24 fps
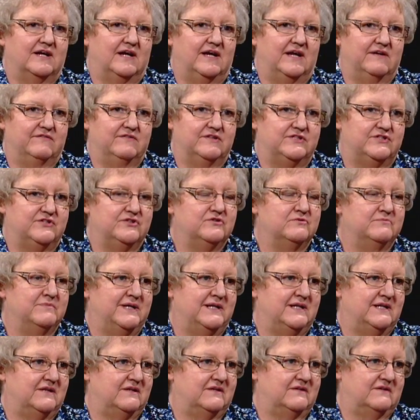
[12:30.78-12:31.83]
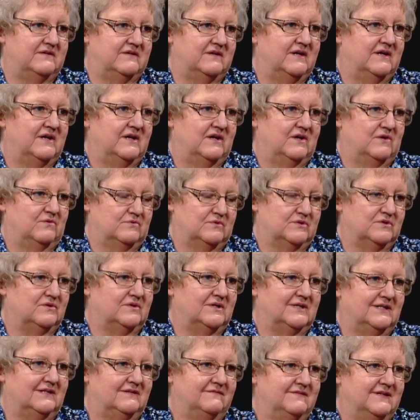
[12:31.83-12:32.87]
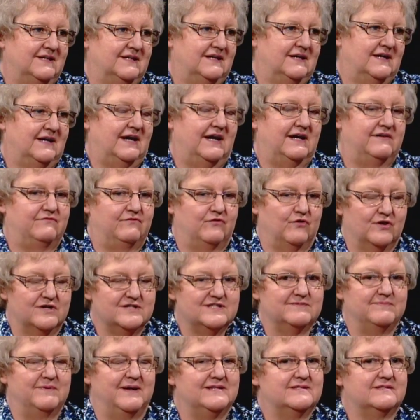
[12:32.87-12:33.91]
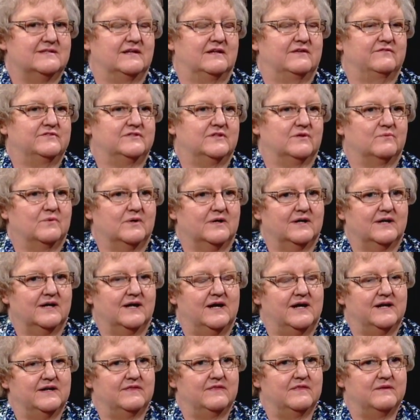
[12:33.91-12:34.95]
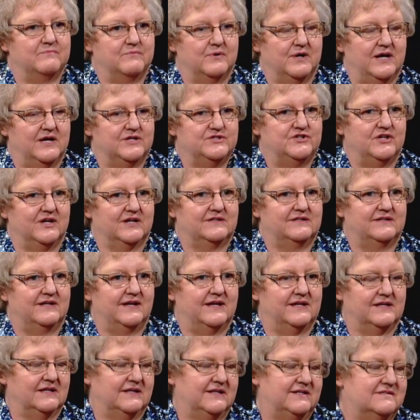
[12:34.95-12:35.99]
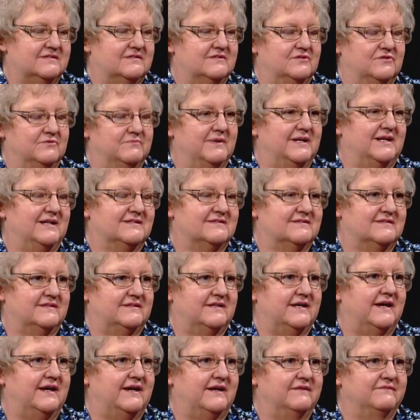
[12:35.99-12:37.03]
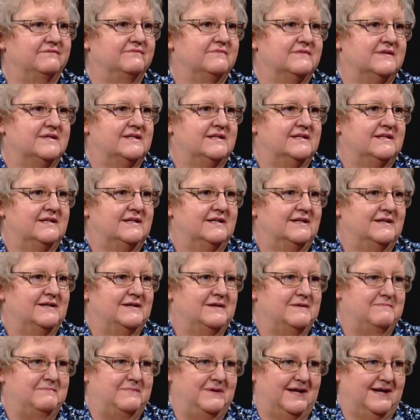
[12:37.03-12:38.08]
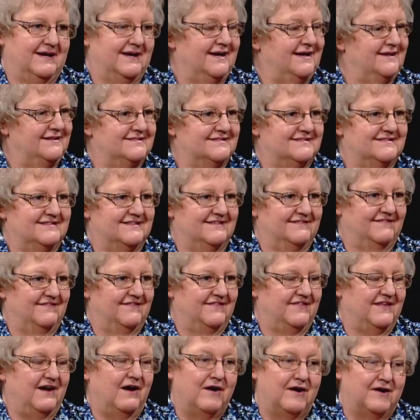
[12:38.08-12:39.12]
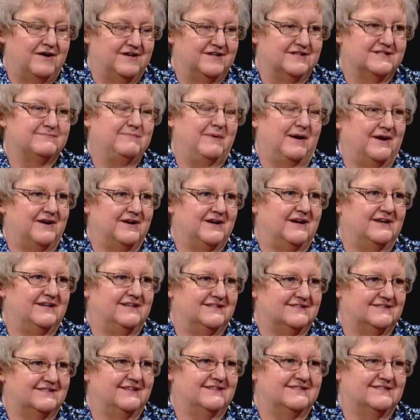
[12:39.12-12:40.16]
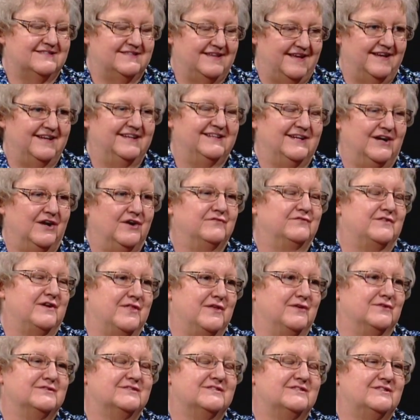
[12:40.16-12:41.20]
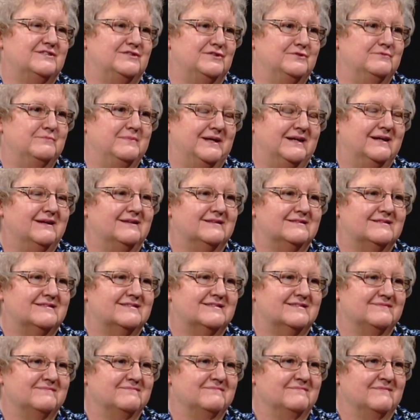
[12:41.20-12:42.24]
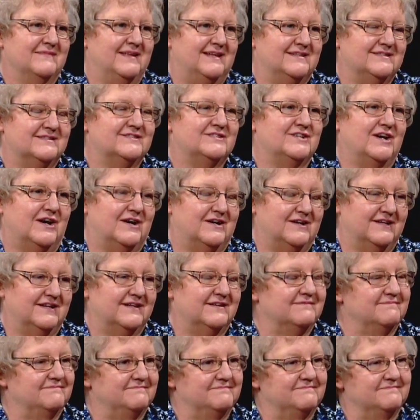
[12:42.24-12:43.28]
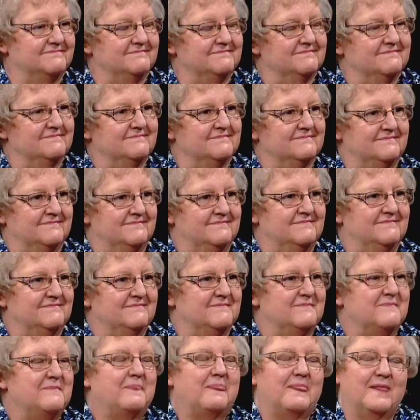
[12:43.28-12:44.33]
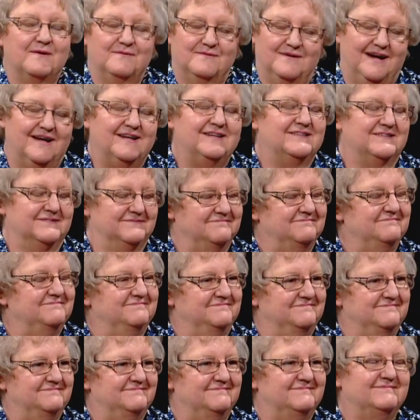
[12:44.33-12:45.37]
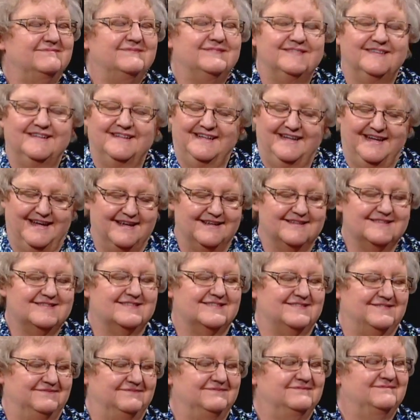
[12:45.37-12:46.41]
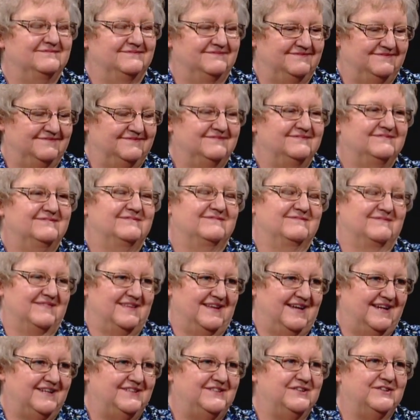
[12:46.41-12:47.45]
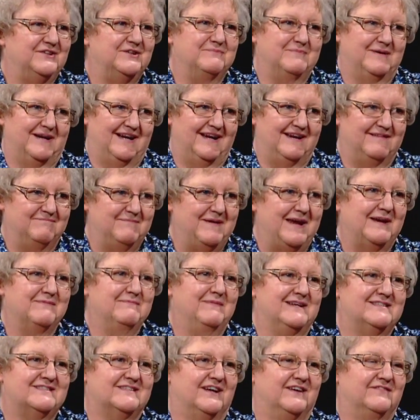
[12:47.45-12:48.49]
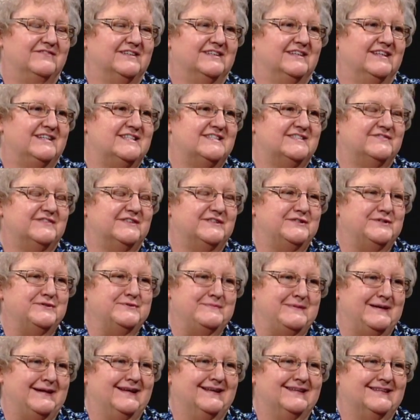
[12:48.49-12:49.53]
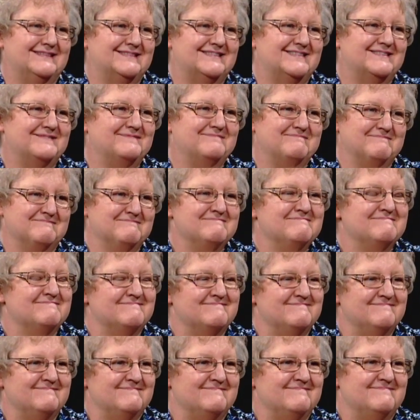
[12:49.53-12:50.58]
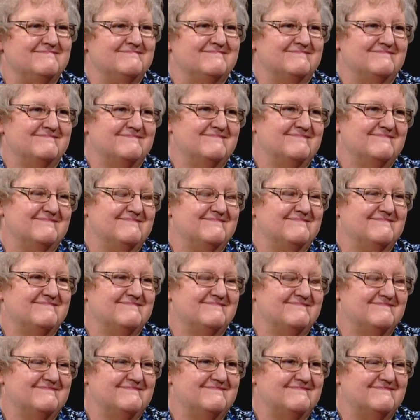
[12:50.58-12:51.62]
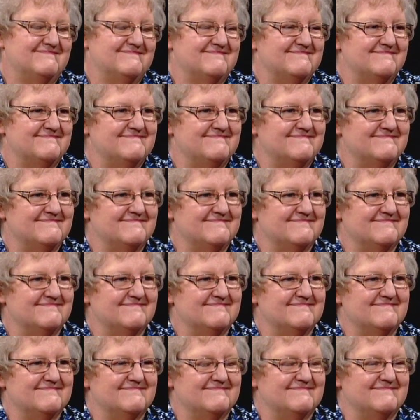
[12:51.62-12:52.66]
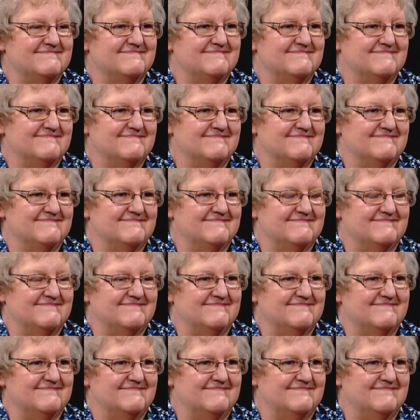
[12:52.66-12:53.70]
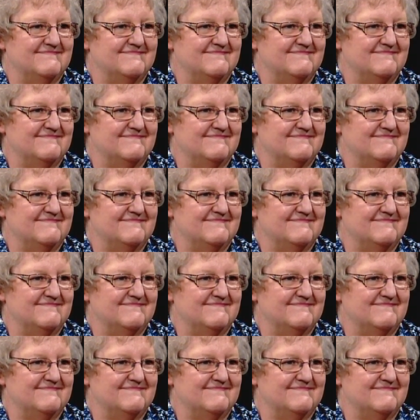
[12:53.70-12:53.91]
I have a two minute rule. I force myself to work on the project at least two minutes a day because the hardest part is sitting down for those two minutes and starting. So once you get started though, right. I bet you write for a lot yes. longer than two minutes. I do, but I make myself at least for two minutes. Okay. That's mm -hmm. a mm-hmm. parallel to people who are runners who